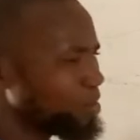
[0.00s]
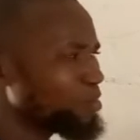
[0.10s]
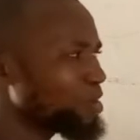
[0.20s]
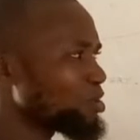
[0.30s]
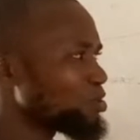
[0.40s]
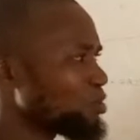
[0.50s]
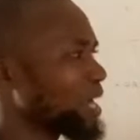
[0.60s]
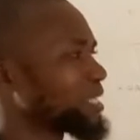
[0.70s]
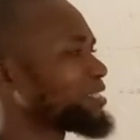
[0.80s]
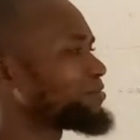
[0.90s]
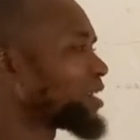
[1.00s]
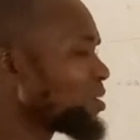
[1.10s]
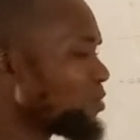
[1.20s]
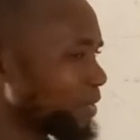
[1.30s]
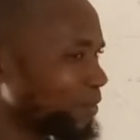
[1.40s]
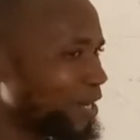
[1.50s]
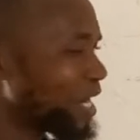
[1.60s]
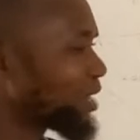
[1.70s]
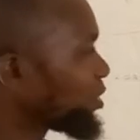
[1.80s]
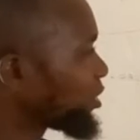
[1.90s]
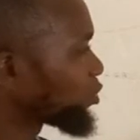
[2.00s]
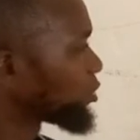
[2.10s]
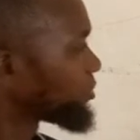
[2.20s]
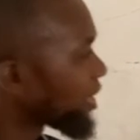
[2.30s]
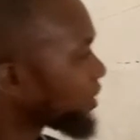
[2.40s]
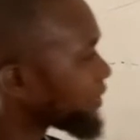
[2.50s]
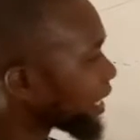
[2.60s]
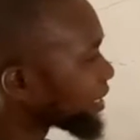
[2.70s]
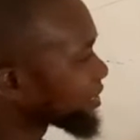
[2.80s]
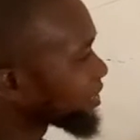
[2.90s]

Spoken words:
When we look at it very well, we are going to observe that